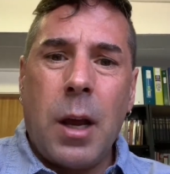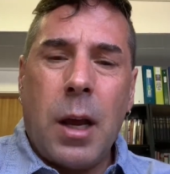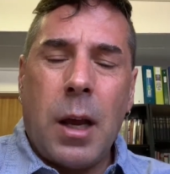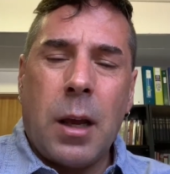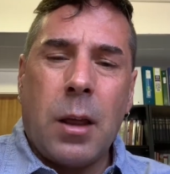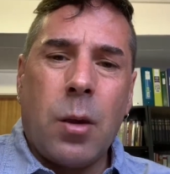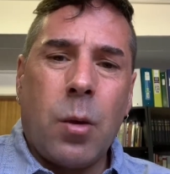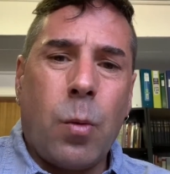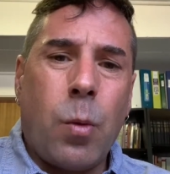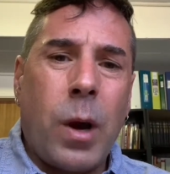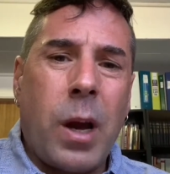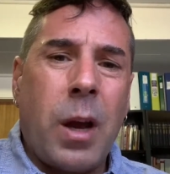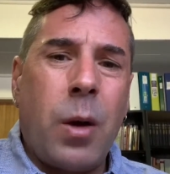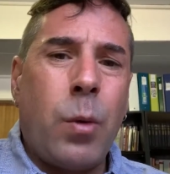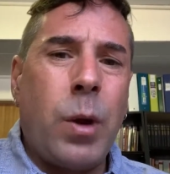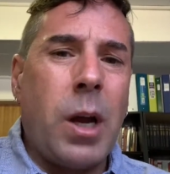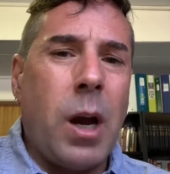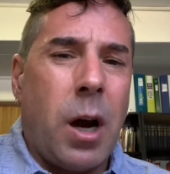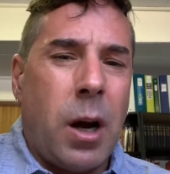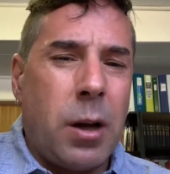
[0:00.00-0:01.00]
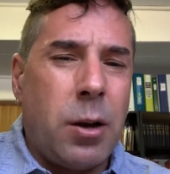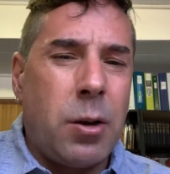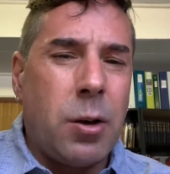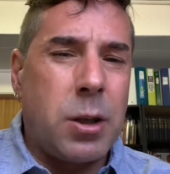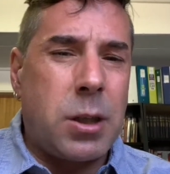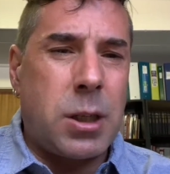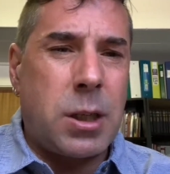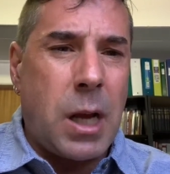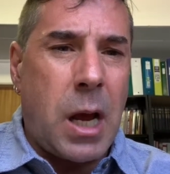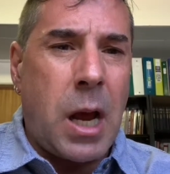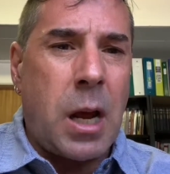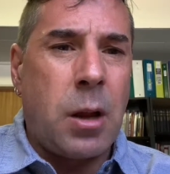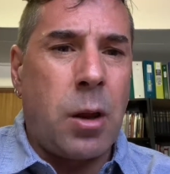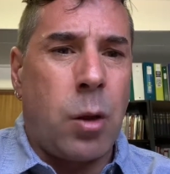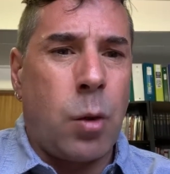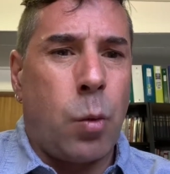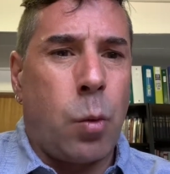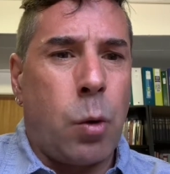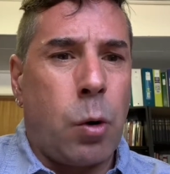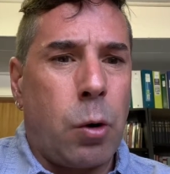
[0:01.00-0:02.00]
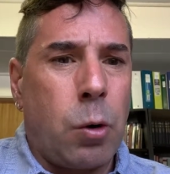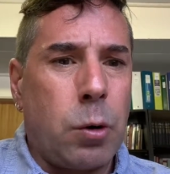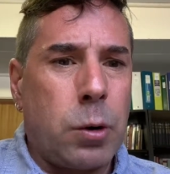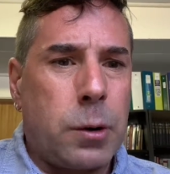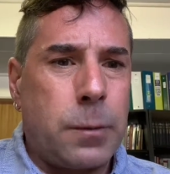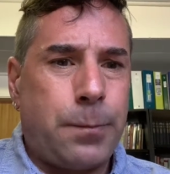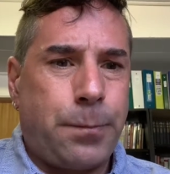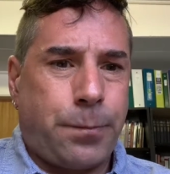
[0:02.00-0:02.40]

in the way we understand the world.